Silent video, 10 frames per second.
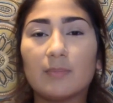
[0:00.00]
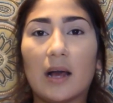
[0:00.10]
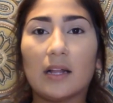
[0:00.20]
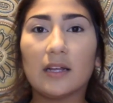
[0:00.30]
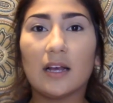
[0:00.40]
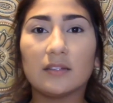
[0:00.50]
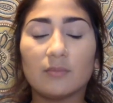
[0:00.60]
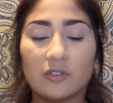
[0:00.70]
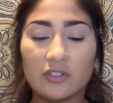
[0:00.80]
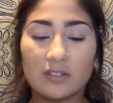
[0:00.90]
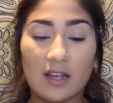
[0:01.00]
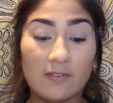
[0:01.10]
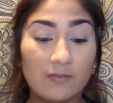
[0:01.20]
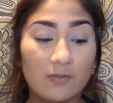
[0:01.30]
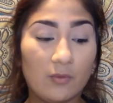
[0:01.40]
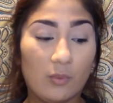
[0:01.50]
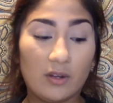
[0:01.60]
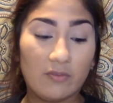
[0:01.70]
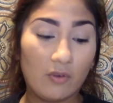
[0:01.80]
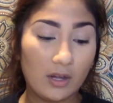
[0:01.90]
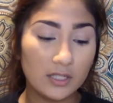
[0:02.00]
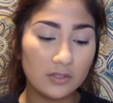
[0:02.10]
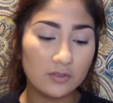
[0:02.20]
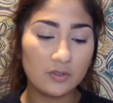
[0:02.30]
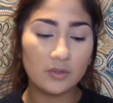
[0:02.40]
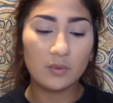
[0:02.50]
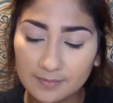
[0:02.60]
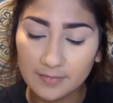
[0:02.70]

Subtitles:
palette as much as I would have wanted to.